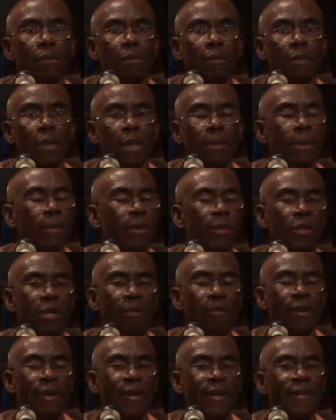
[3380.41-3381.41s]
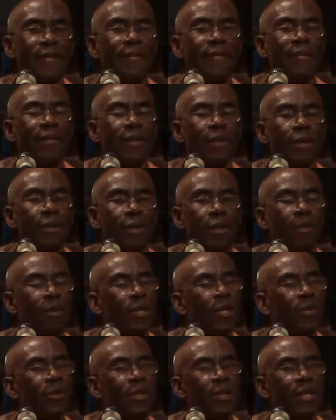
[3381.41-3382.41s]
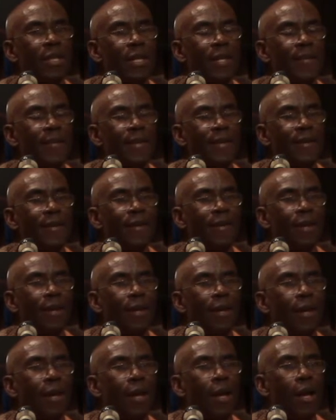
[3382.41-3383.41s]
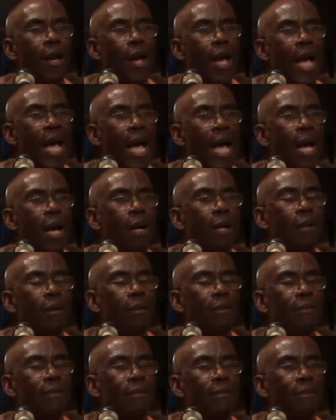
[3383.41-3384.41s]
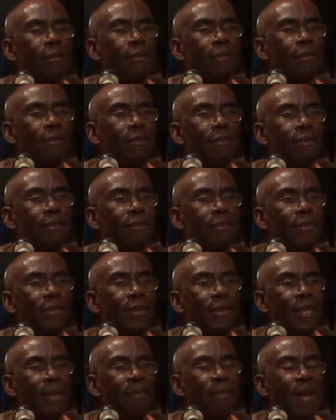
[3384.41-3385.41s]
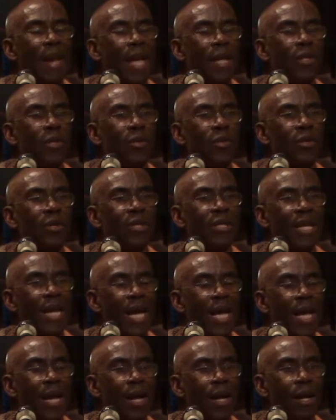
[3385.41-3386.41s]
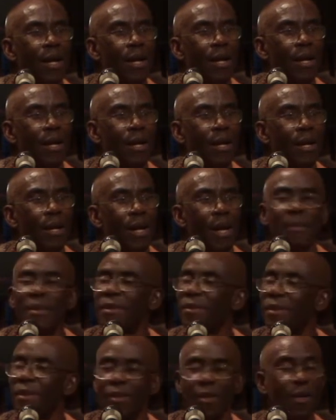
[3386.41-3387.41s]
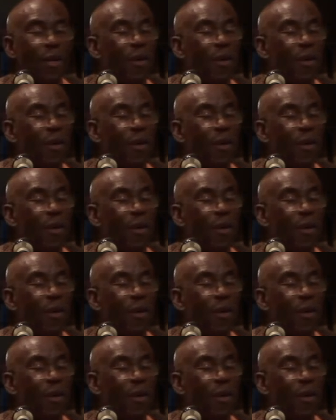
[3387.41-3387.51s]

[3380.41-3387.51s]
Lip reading: I remember somebody was telling me how they plan to retire. I met